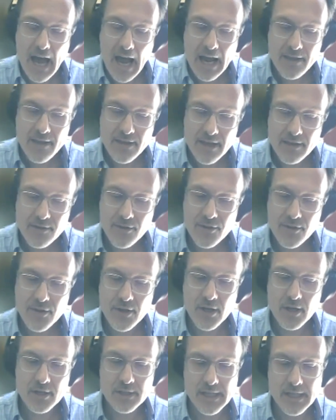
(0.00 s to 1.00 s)
And then
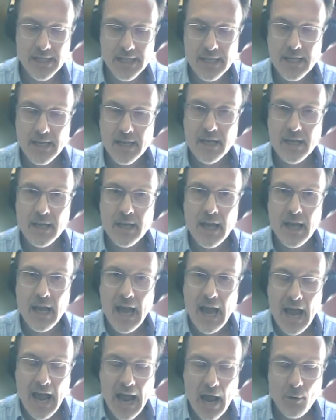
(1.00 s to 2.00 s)
thirdly,
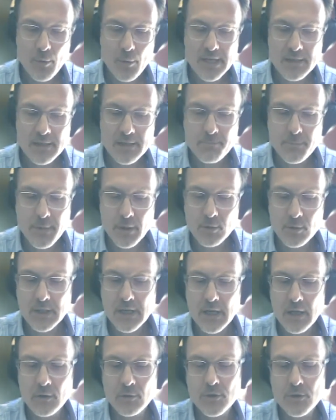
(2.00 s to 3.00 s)
how we can build
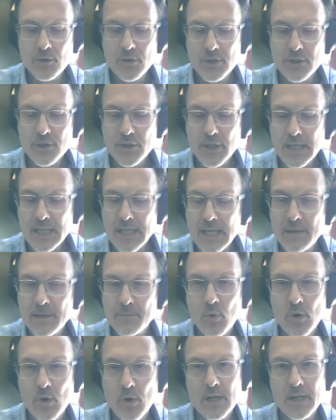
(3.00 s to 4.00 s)
cultures that
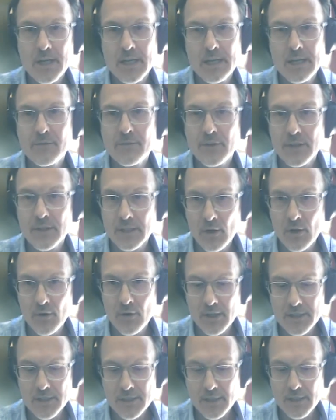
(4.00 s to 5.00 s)
keep working for the
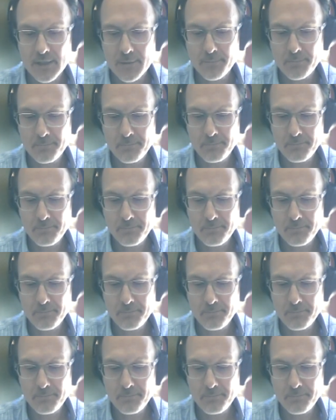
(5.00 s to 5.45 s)
longer term.